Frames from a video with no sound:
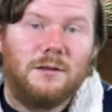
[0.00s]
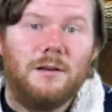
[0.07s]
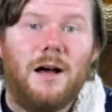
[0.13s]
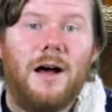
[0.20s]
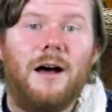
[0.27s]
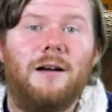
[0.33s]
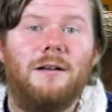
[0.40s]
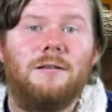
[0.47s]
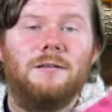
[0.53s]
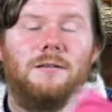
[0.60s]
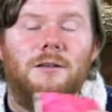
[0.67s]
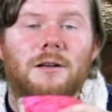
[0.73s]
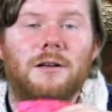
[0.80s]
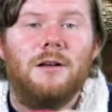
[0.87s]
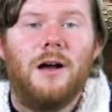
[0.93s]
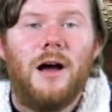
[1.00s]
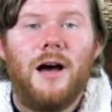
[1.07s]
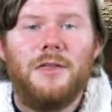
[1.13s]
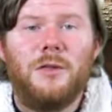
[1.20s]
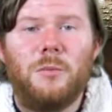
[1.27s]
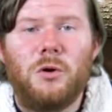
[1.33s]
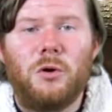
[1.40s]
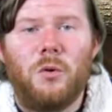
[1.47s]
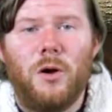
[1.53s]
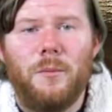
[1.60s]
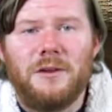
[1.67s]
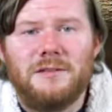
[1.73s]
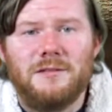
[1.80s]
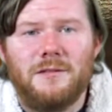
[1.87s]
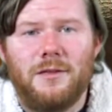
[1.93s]
Arthur
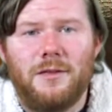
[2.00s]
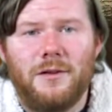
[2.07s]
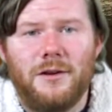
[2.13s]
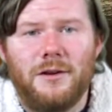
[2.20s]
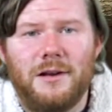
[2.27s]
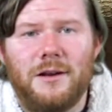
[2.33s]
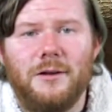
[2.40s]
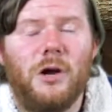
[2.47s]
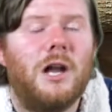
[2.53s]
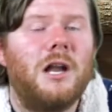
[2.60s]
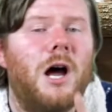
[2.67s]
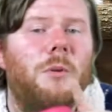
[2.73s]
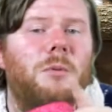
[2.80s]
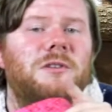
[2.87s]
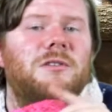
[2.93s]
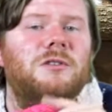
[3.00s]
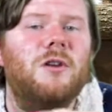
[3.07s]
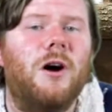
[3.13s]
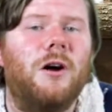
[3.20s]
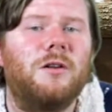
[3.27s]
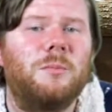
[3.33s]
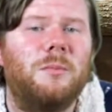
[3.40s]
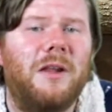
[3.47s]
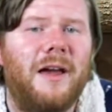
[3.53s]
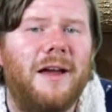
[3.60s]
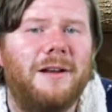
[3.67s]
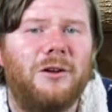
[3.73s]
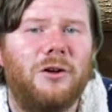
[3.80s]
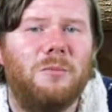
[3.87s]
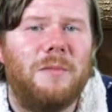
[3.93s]
Bookwormington III here, and I was not
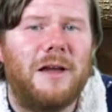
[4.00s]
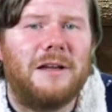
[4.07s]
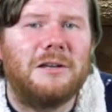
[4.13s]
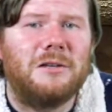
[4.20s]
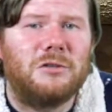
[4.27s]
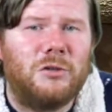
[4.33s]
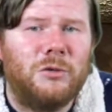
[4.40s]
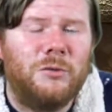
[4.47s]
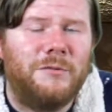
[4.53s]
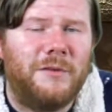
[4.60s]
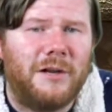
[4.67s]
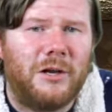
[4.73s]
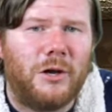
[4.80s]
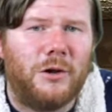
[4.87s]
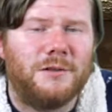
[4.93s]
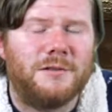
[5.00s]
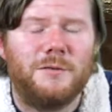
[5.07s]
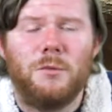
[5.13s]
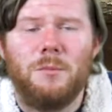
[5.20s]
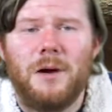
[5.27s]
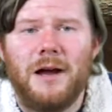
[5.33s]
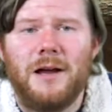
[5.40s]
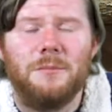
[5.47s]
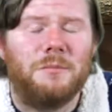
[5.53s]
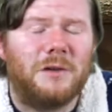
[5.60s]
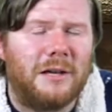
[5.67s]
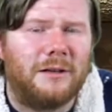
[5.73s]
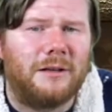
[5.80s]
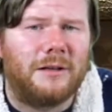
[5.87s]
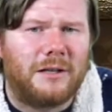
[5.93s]
planning on making 2 videos for my
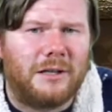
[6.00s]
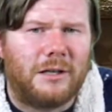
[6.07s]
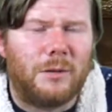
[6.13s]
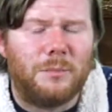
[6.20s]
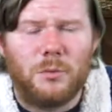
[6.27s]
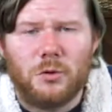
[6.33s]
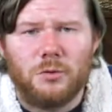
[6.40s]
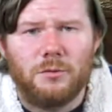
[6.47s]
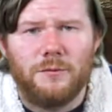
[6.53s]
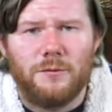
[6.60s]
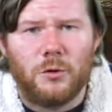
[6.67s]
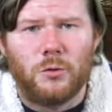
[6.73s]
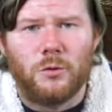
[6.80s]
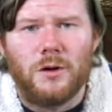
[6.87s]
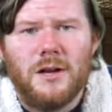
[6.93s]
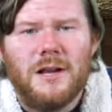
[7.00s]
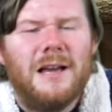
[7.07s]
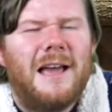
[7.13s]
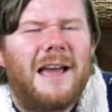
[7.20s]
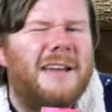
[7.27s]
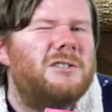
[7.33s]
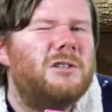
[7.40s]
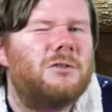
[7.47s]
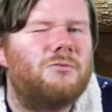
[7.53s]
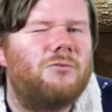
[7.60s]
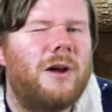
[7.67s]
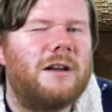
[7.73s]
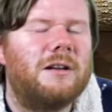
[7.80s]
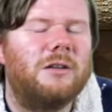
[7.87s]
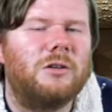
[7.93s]
Killer Killer book review. It just
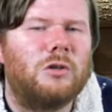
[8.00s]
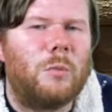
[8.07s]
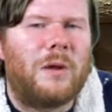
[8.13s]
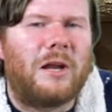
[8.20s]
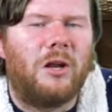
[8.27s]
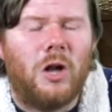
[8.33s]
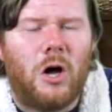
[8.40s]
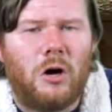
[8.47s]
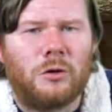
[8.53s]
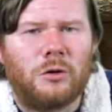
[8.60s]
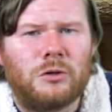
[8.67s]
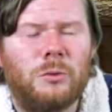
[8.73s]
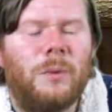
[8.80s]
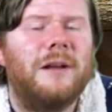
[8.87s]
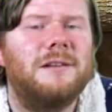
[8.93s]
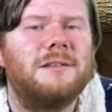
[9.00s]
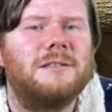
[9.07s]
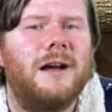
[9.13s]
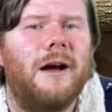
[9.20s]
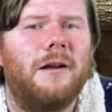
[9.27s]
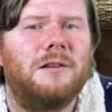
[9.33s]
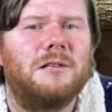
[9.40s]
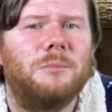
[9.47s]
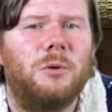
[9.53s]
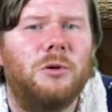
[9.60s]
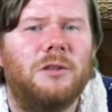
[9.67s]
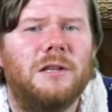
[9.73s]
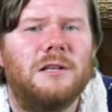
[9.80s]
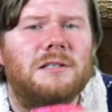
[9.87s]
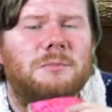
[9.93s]
ran a little bit long, so I decided to
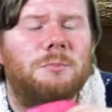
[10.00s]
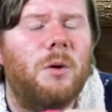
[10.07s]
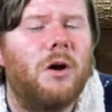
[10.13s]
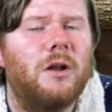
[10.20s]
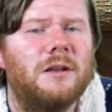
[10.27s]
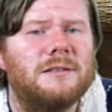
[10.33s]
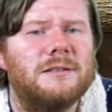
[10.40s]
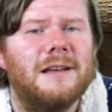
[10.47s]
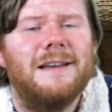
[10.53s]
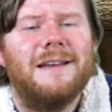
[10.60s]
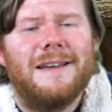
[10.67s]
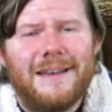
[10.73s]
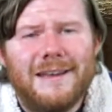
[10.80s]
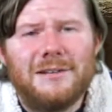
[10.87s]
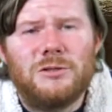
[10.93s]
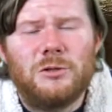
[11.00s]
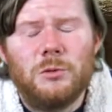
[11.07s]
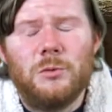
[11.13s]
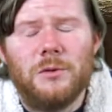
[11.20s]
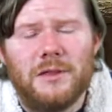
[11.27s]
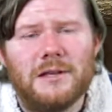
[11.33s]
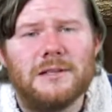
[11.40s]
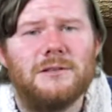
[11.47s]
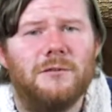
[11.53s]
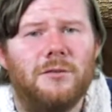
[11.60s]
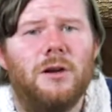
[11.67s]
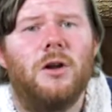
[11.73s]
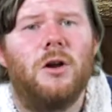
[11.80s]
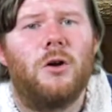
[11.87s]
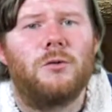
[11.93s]
put these spoilers into this
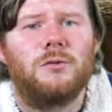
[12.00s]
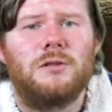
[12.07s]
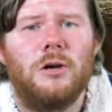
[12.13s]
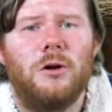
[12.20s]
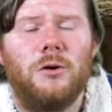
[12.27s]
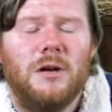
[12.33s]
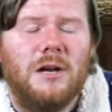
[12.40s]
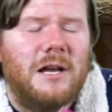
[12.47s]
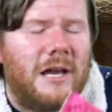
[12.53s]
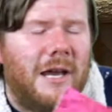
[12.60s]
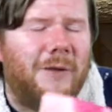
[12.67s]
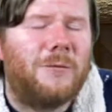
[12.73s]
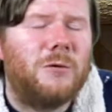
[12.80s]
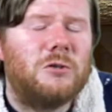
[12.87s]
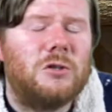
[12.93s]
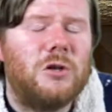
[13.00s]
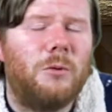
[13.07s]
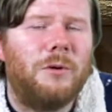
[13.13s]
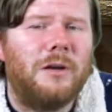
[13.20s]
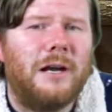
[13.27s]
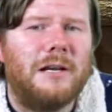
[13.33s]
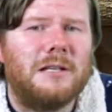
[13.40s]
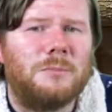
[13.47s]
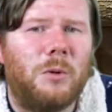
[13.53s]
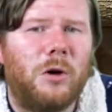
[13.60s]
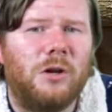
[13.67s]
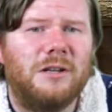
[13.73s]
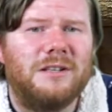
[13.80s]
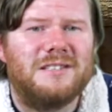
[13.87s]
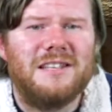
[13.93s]
video. So if you do not want any
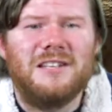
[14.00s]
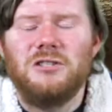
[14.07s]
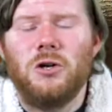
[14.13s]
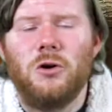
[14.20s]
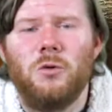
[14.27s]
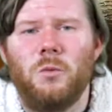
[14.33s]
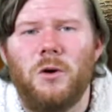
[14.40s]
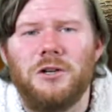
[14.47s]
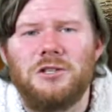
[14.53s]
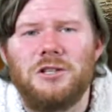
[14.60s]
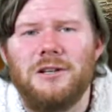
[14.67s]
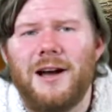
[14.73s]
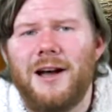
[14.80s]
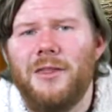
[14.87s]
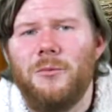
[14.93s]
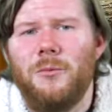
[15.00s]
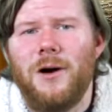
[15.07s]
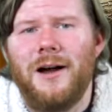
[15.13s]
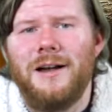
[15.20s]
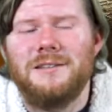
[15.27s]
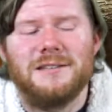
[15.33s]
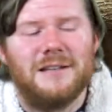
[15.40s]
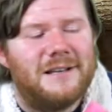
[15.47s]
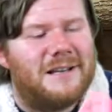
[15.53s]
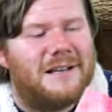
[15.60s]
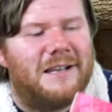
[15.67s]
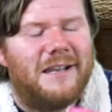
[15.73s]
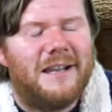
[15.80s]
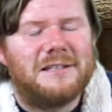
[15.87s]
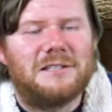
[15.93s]
spoilers, then don't watch it. Otherwise,
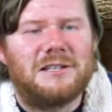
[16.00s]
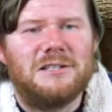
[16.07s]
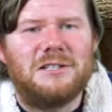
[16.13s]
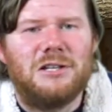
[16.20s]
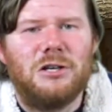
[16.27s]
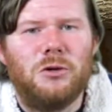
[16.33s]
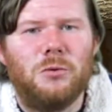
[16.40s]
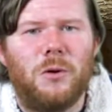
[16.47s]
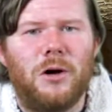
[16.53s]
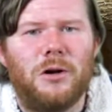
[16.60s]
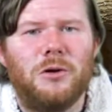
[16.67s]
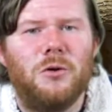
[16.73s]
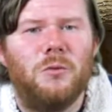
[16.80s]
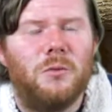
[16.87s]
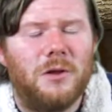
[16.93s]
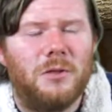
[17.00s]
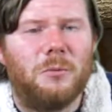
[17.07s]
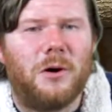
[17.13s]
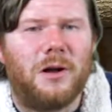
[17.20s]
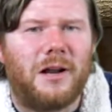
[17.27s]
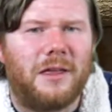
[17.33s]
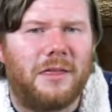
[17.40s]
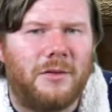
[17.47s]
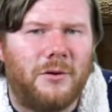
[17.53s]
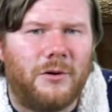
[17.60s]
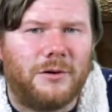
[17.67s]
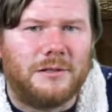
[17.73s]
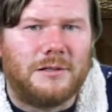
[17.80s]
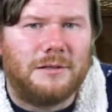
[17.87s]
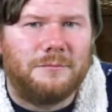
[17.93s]
let's continue on with what I
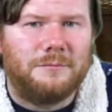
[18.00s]
thought.